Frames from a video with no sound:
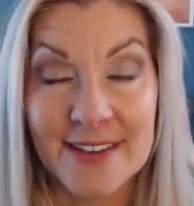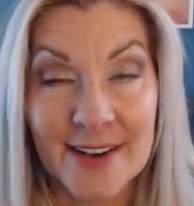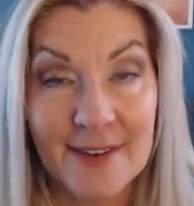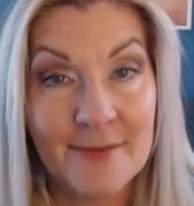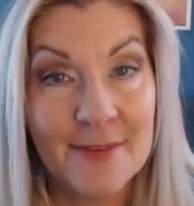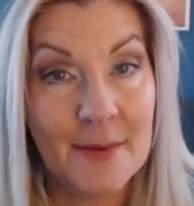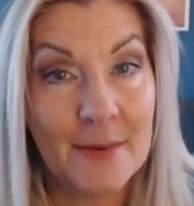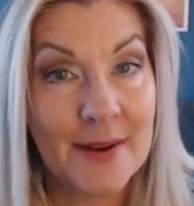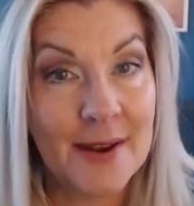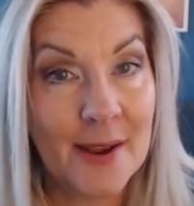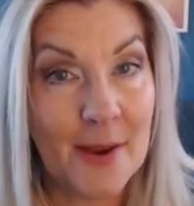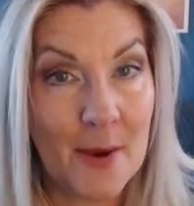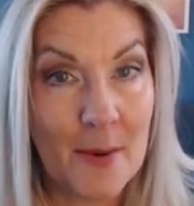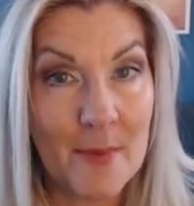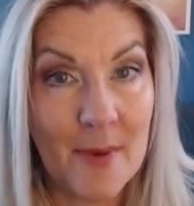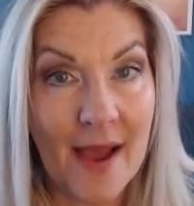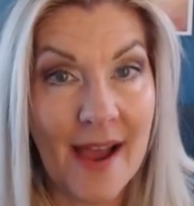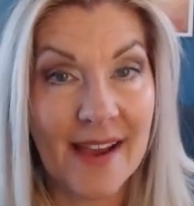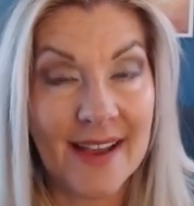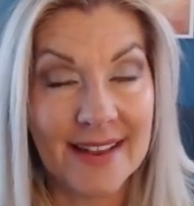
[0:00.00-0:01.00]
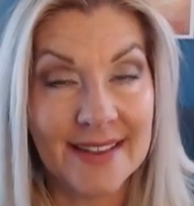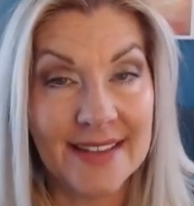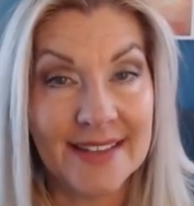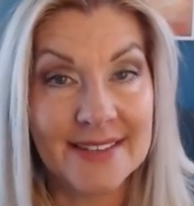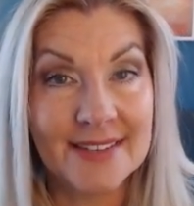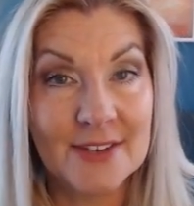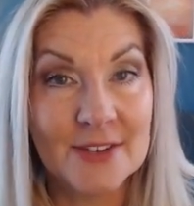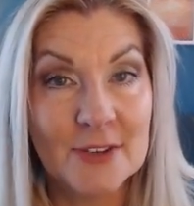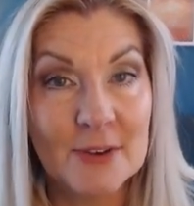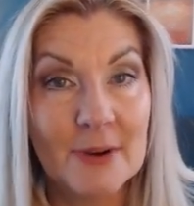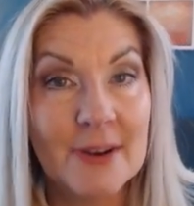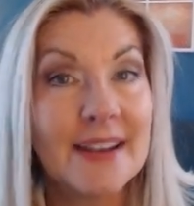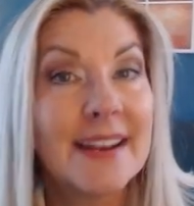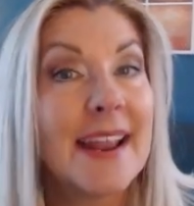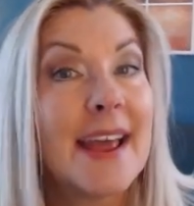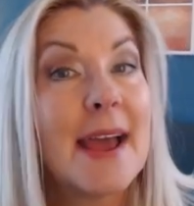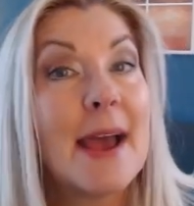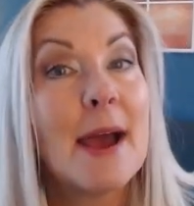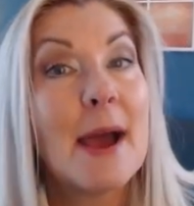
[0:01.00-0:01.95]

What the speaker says: if you want to go back and listen to it,